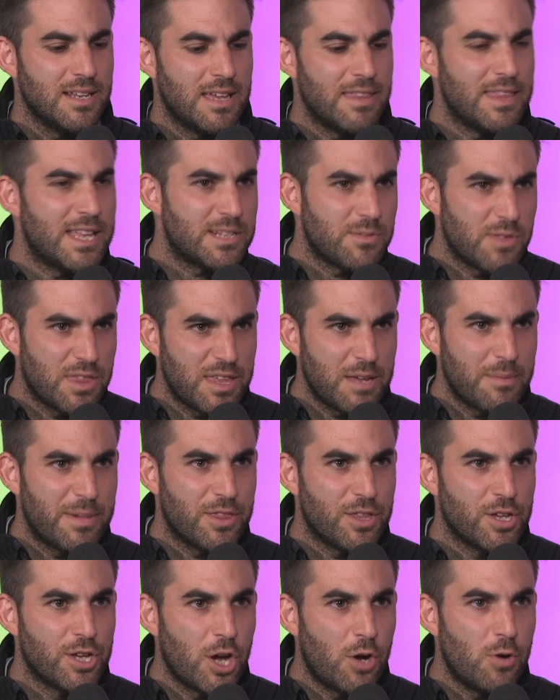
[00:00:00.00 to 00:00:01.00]
And that's the thing about
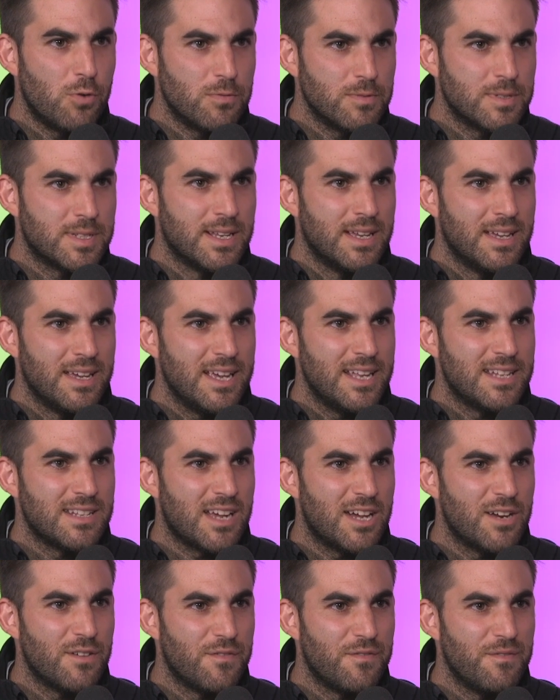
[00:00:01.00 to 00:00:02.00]
the goals is
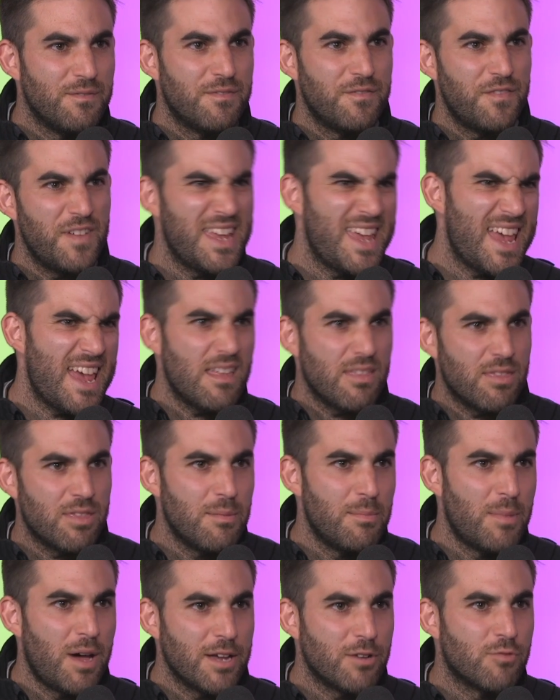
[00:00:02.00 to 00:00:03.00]
kind of forget the
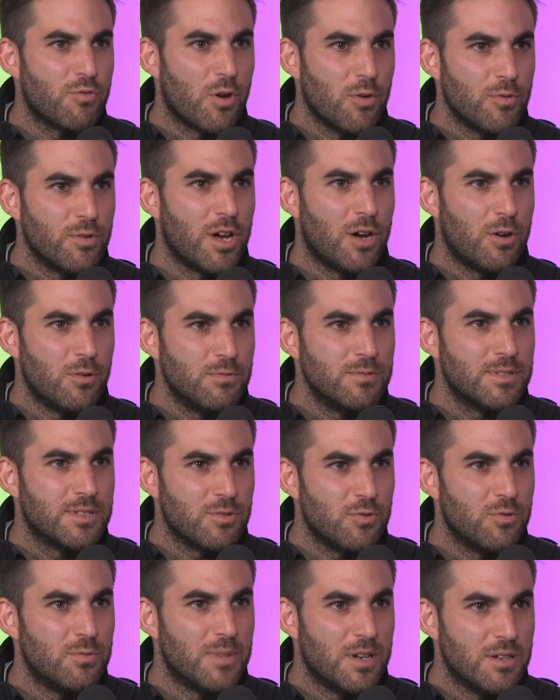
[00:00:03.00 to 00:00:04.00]
micro goals
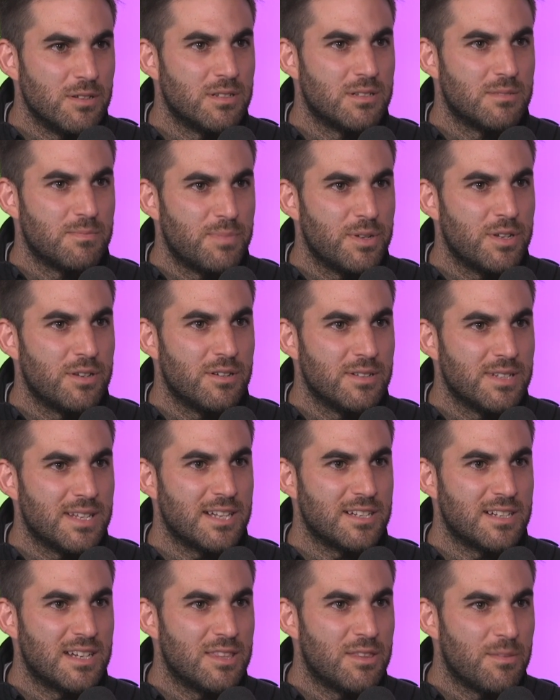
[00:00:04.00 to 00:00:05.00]
almost, because
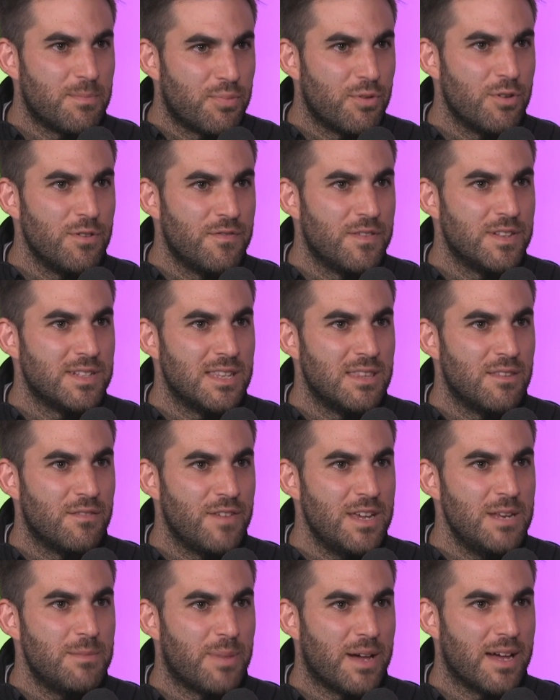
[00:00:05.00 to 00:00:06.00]
actually the proof is in the
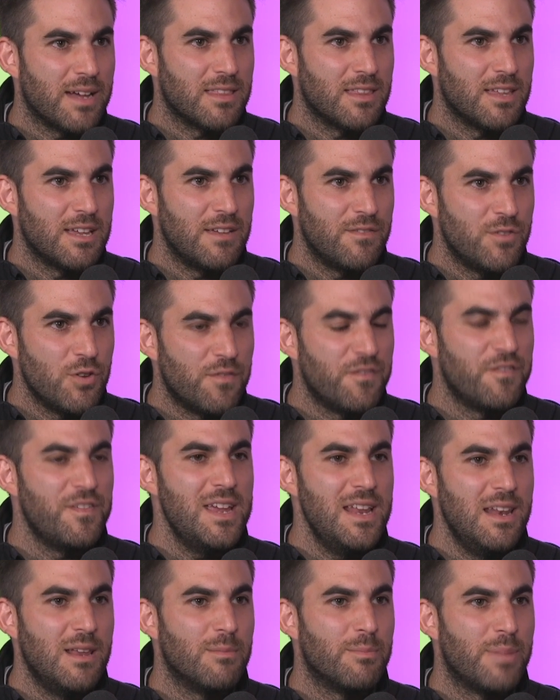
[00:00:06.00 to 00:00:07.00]
feedback that if you're
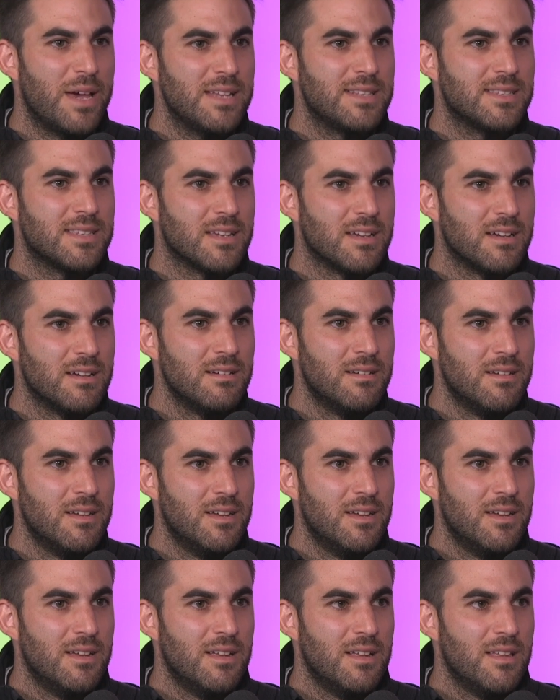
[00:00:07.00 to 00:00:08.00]
feeling better,
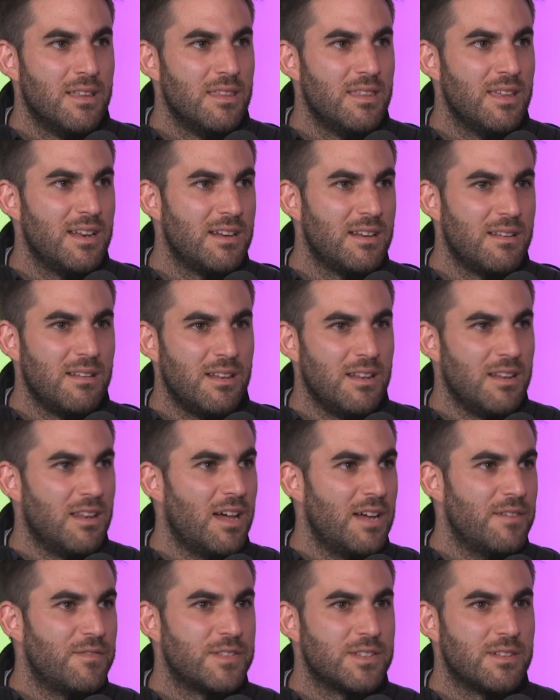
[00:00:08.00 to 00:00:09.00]
then
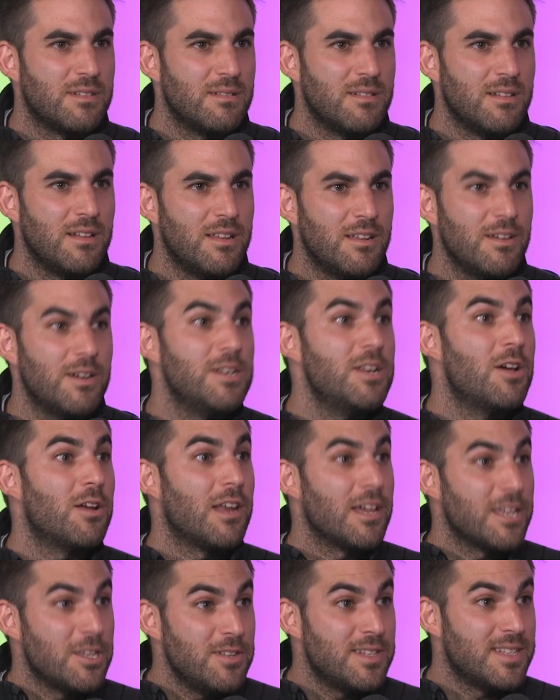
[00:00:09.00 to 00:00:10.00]
life's,
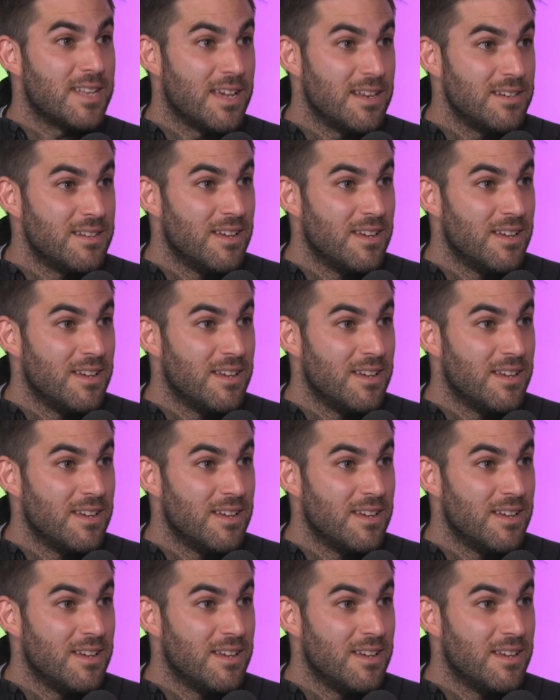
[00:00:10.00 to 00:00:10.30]
like you said,